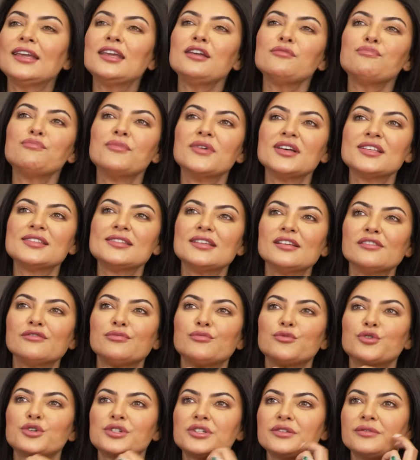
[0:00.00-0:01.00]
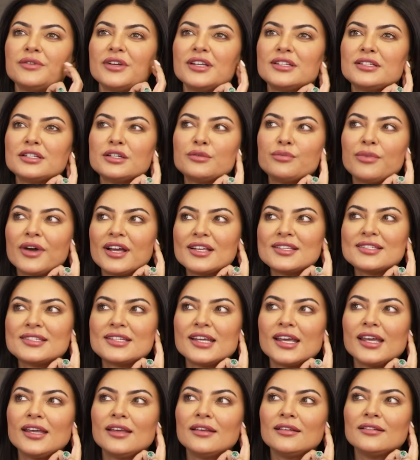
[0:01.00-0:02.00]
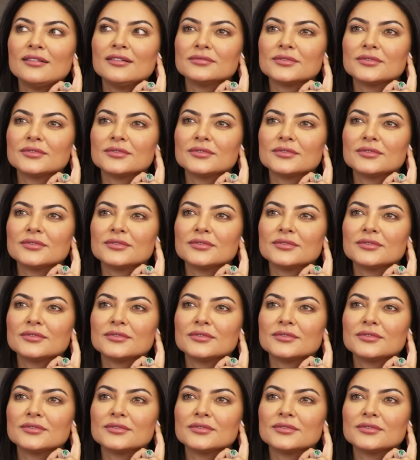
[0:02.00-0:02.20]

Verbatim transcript: keep myself motivated by staying